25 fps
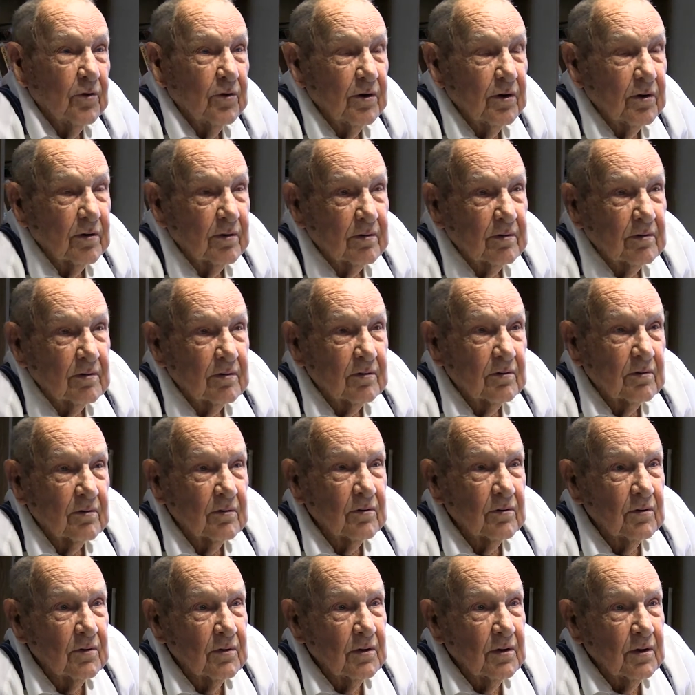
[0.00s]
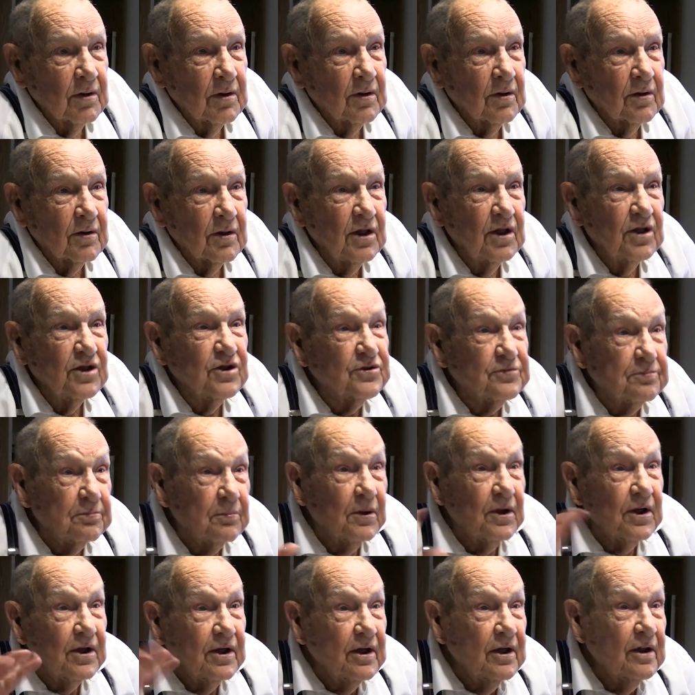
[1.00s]
one in East
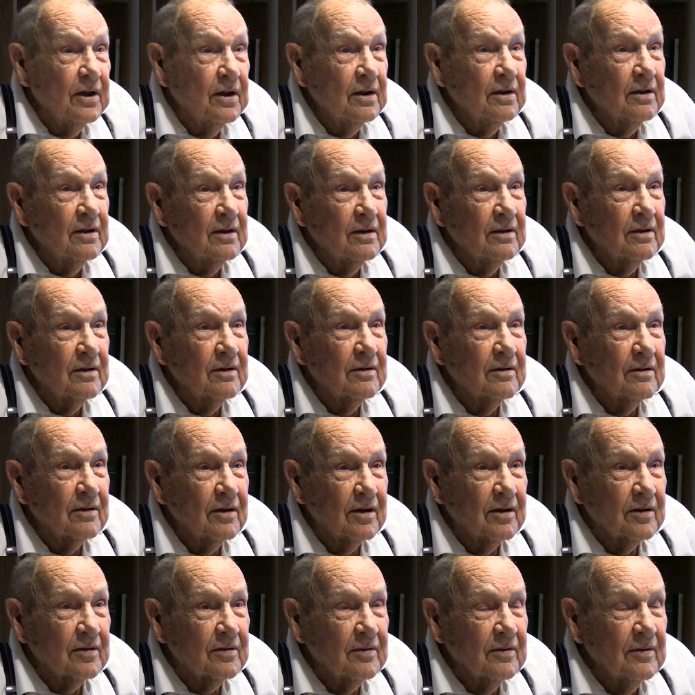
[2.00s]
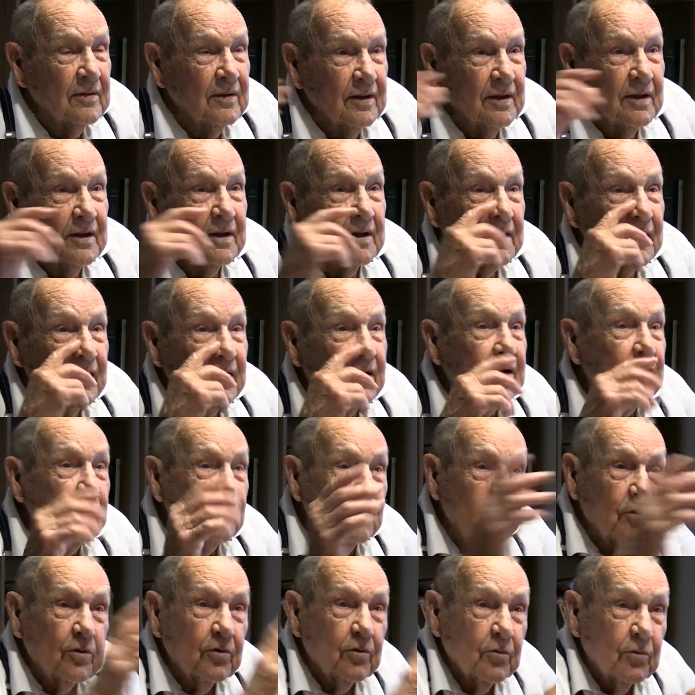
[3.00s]
Bay. Mm -hmm. uh, and they had
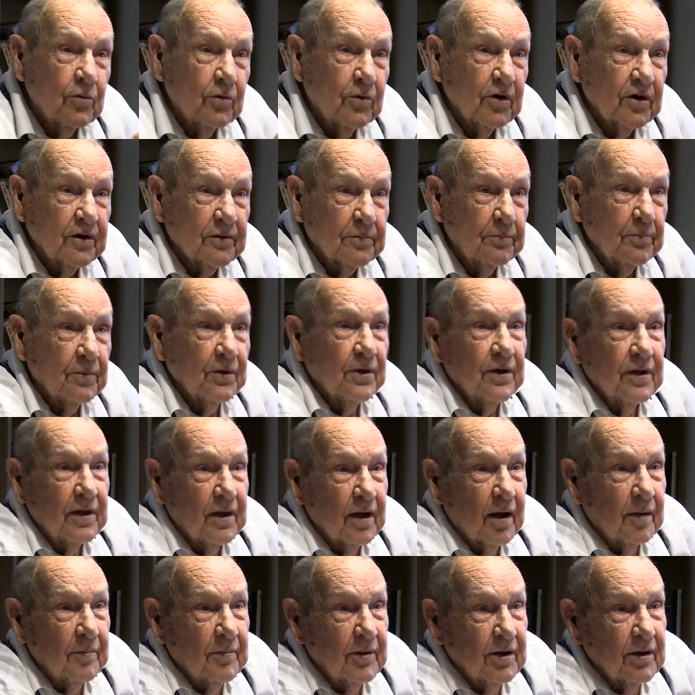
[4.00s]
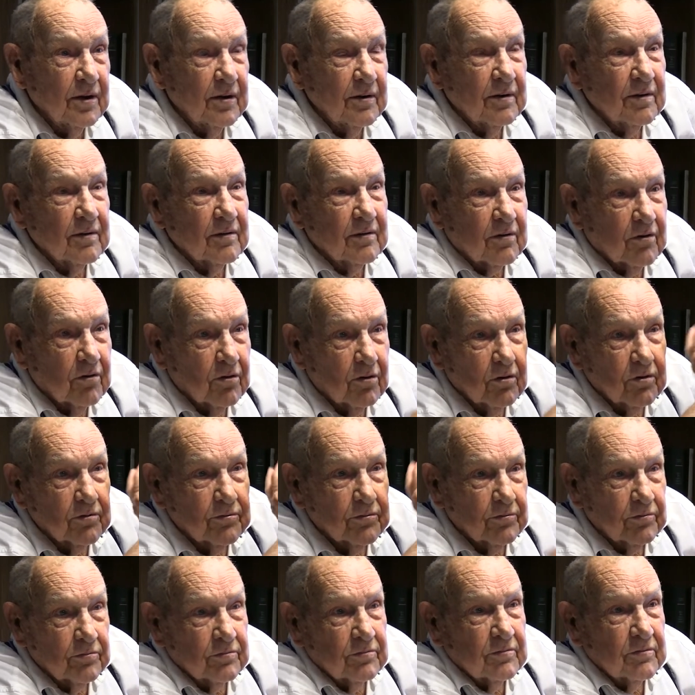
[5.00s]
a little West Bay, I mean, across
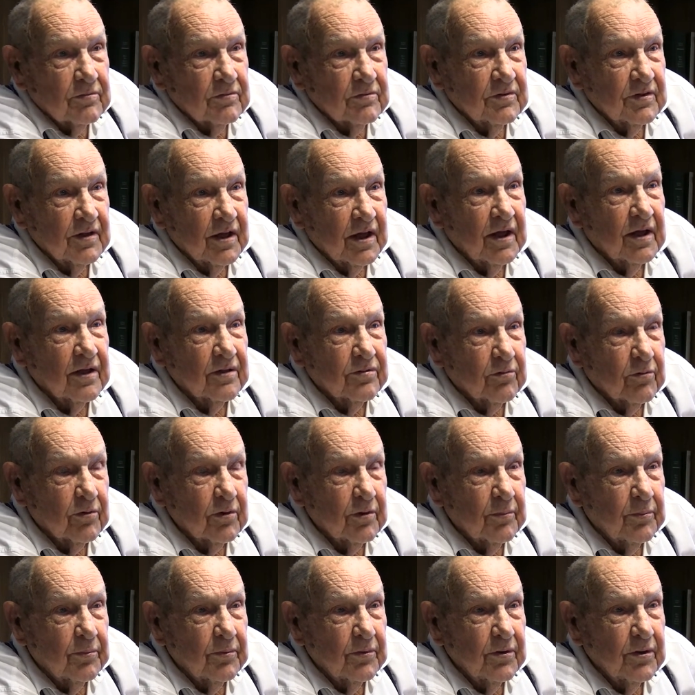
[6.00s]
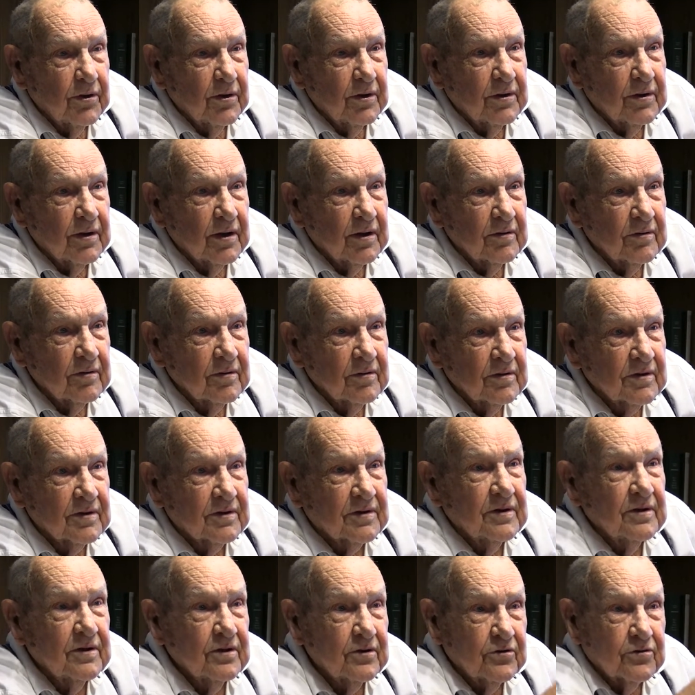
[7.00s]
Hathaway Bridge, and
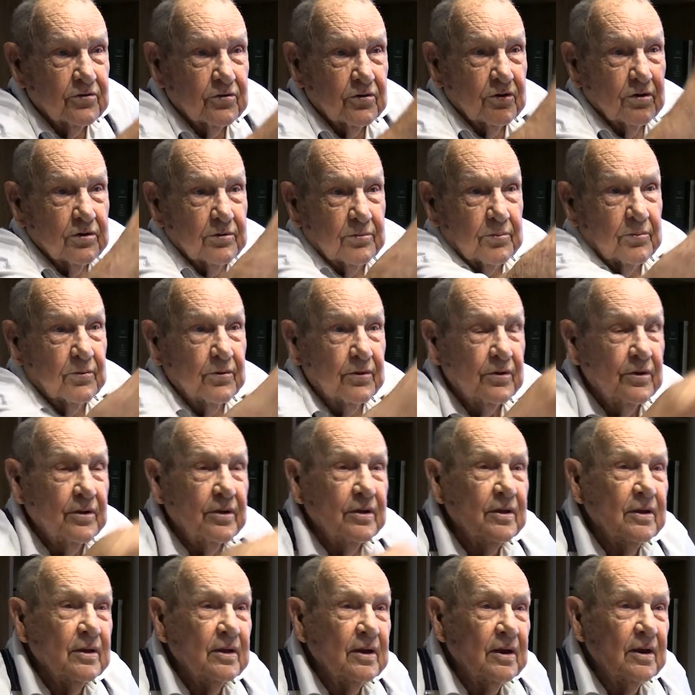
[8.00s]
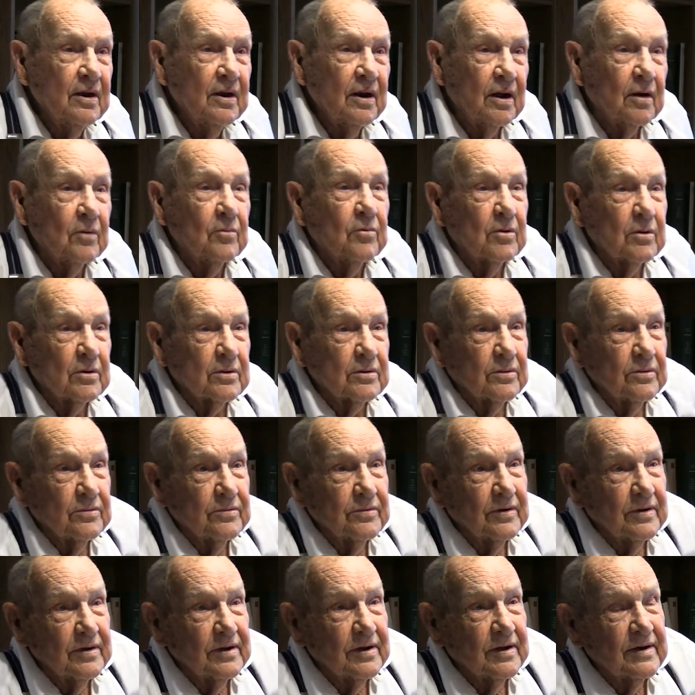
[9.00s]
Steel Truss Bridge. I worked
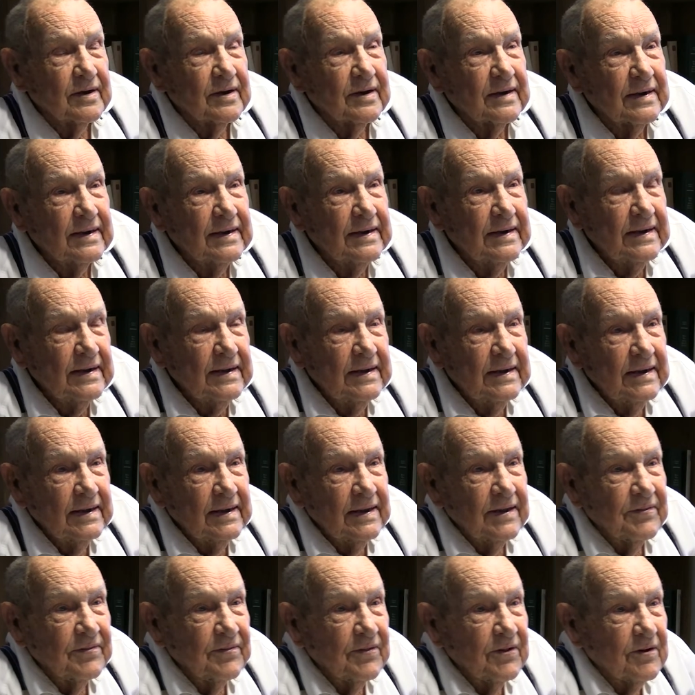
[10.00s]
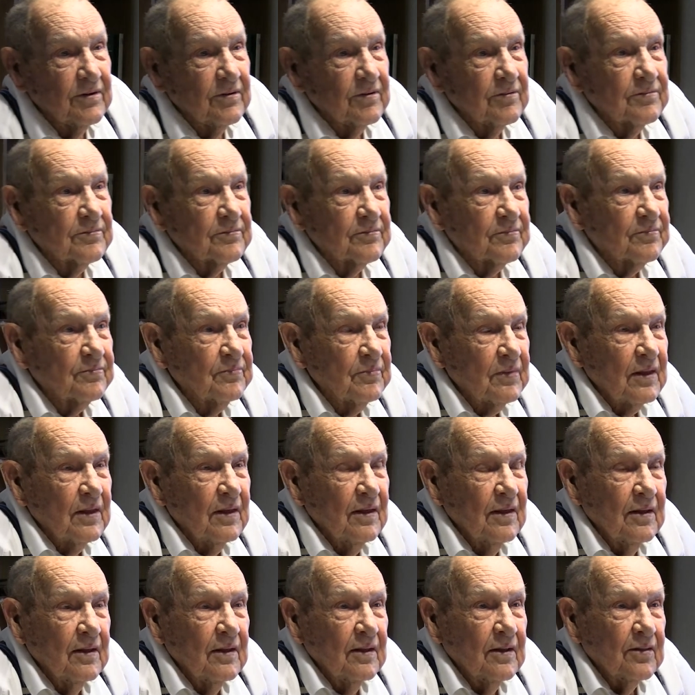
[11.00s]
on that. Then, it,
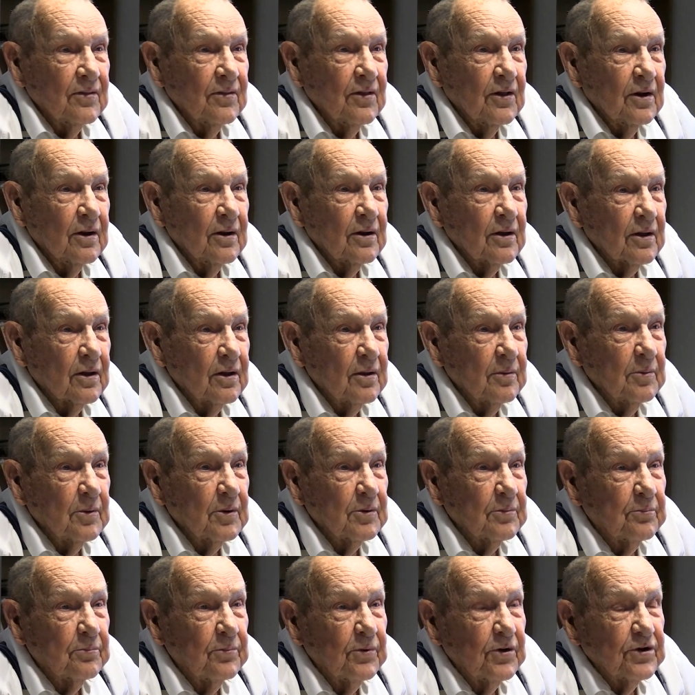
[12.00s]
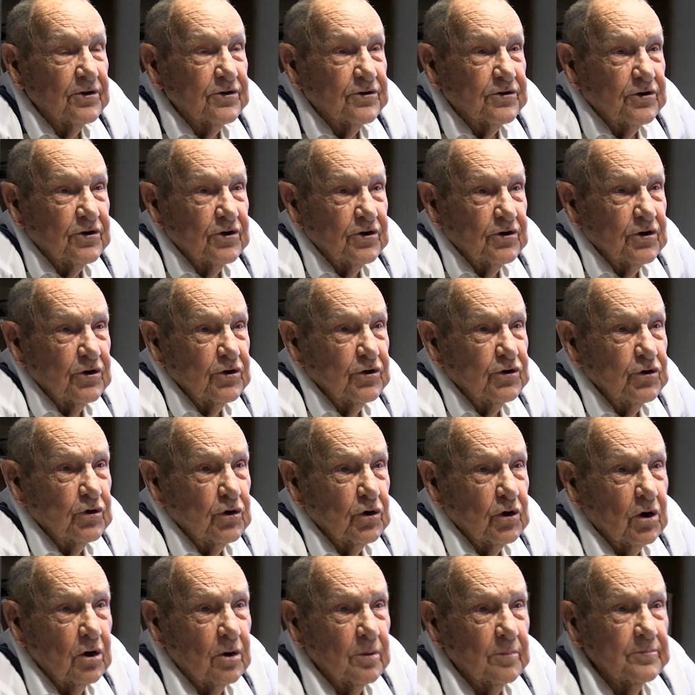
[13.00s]
uh, then they gave me a bridge to the
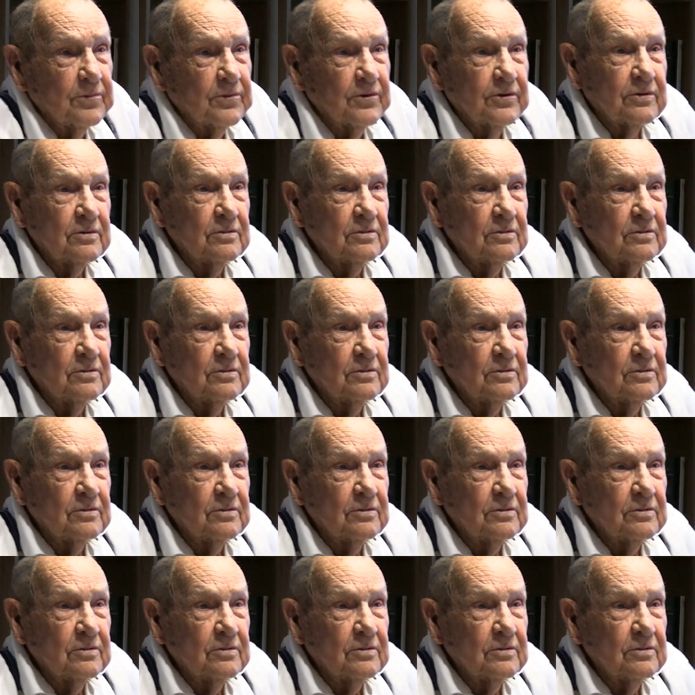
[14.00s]
job